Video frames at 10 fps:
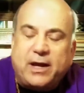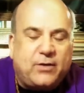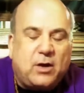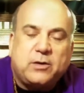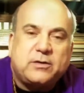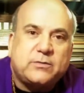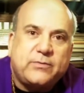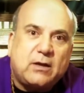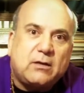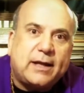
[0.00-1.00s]
I've always
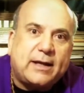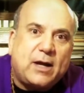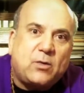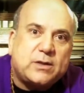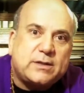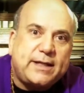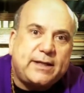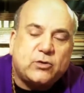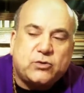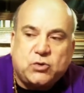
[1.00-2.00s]
felt like I was
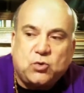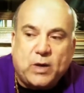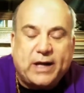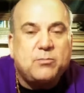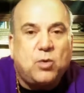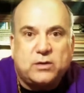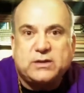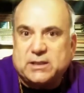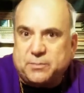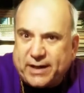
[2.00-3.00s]
here to write
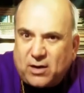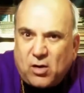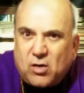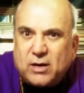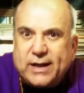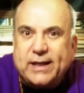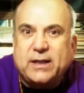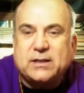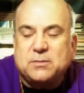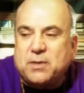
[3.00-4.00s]
books. That's my
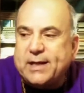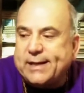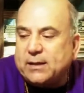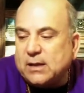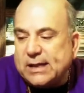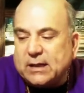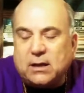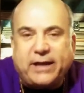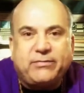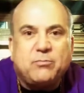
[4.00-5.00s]
calling. That's my
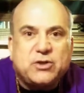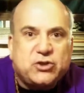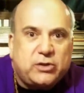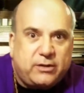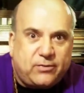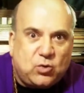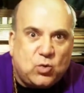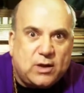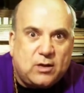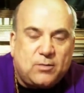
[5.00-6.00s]
life mission, if you
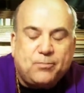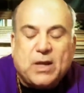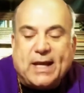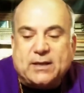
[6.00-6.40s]
will.